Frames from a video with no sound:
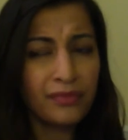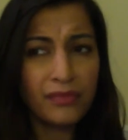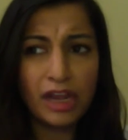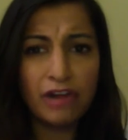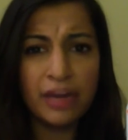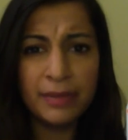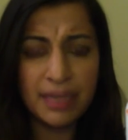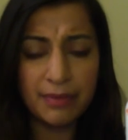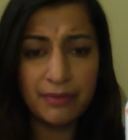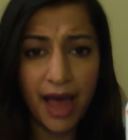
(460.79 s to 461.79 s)
creamy
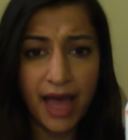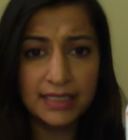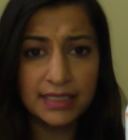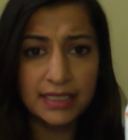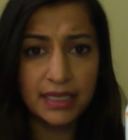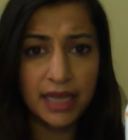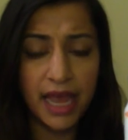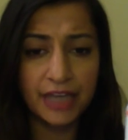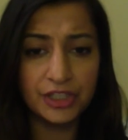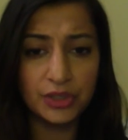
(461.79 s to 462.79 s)
type of mask,
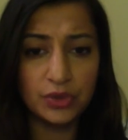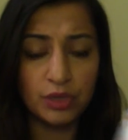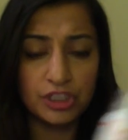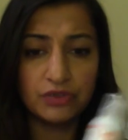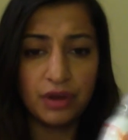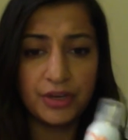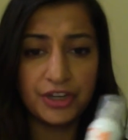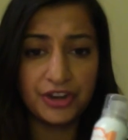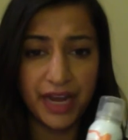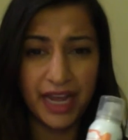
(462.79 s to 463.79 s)
and once you rub it
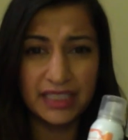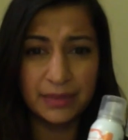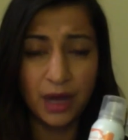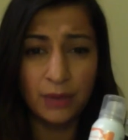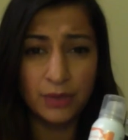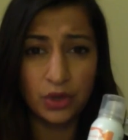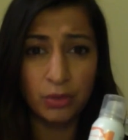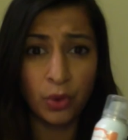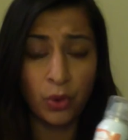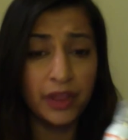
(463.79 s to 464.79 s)
in your hands, it becomes a
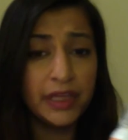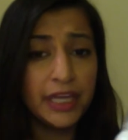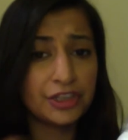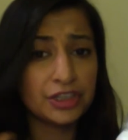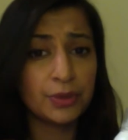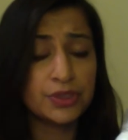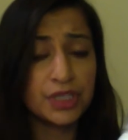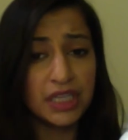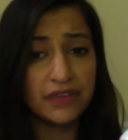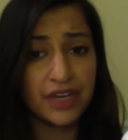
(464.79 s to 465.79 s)
little bit oily, and you're supposed to
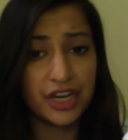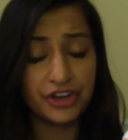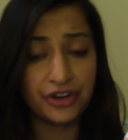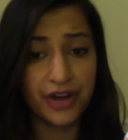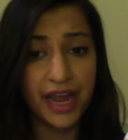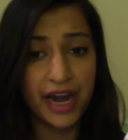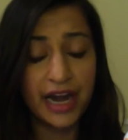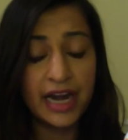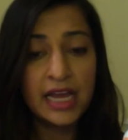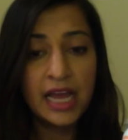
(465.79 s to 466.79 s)
leave it in your
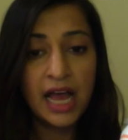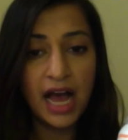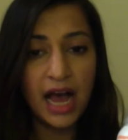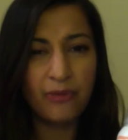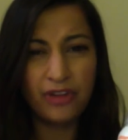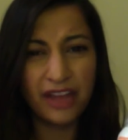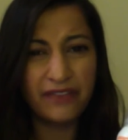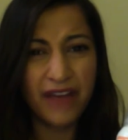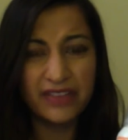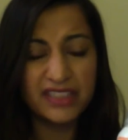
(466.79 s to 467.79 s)
hair for
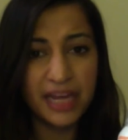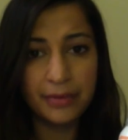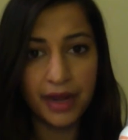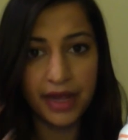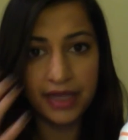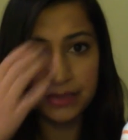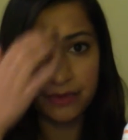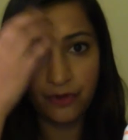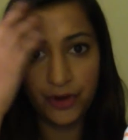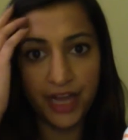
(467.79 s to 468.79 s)
like 5 to 10 minutes
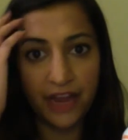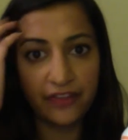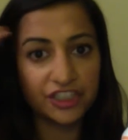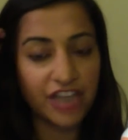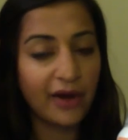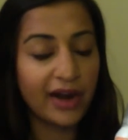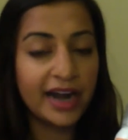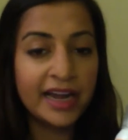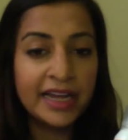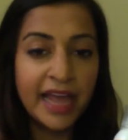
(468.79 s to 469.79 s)
before you get in the
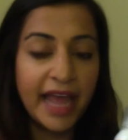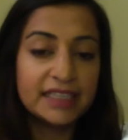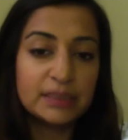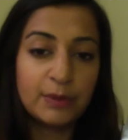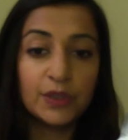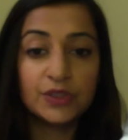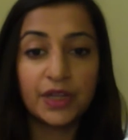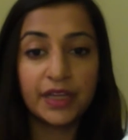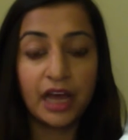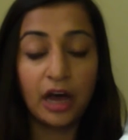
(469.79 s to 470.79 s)
shower, and it's supposed to
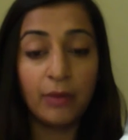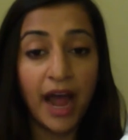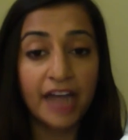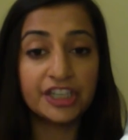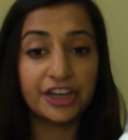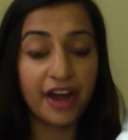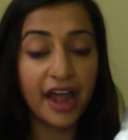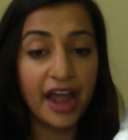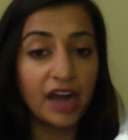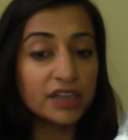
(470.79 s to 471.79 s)
really help hydrate your
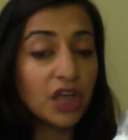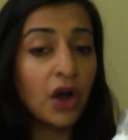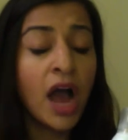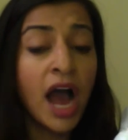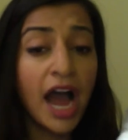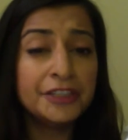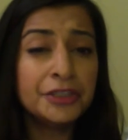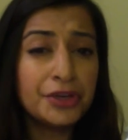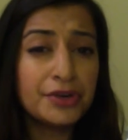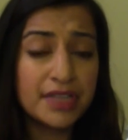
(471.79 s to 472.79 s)
hair. So I
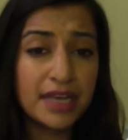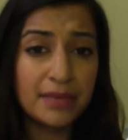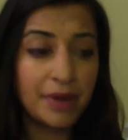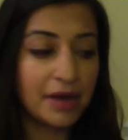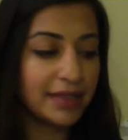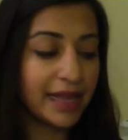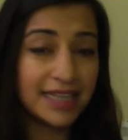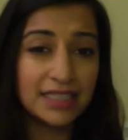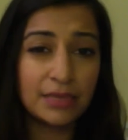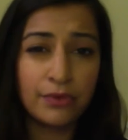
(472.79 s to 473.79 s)
do use it, but like
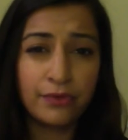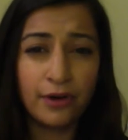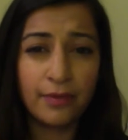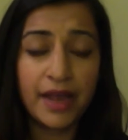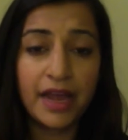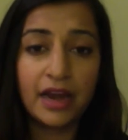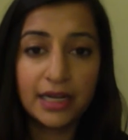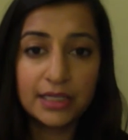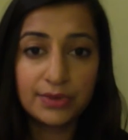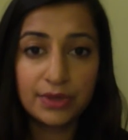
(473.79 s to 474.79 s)
I said before, my hair
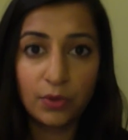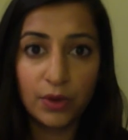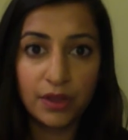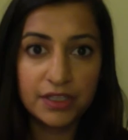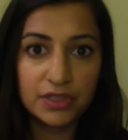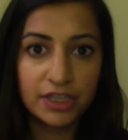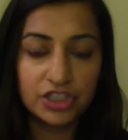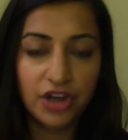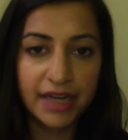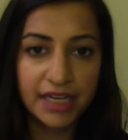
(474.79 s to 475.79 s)
gets really oily, so I
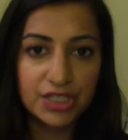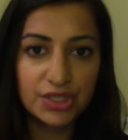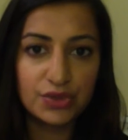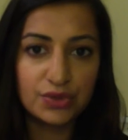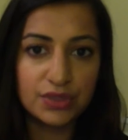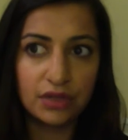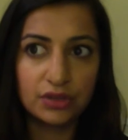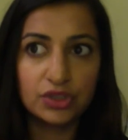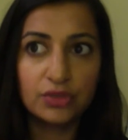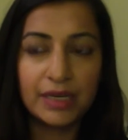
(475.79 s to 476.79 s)
try not to use
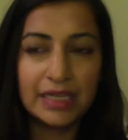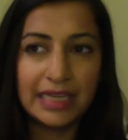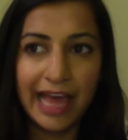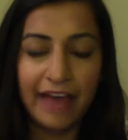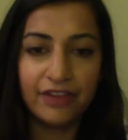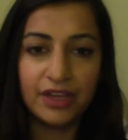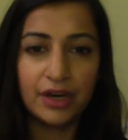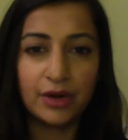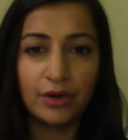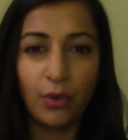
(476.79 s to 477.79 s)
too many
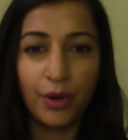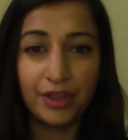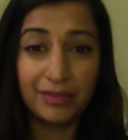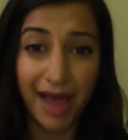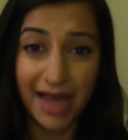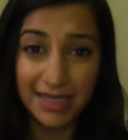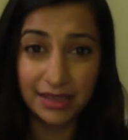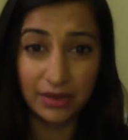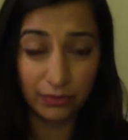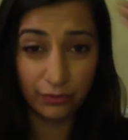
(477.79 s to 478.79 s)
heavier oily masks
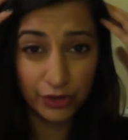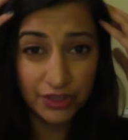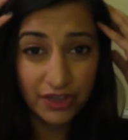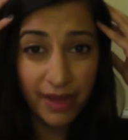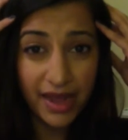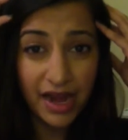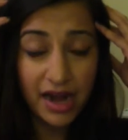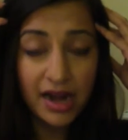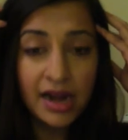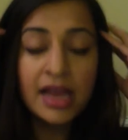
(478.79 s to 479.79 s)
in the roots of my
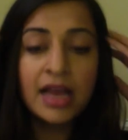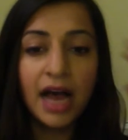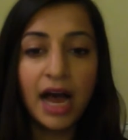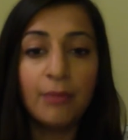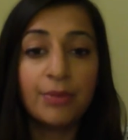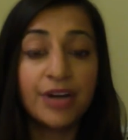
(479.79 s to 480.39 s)
hair, but I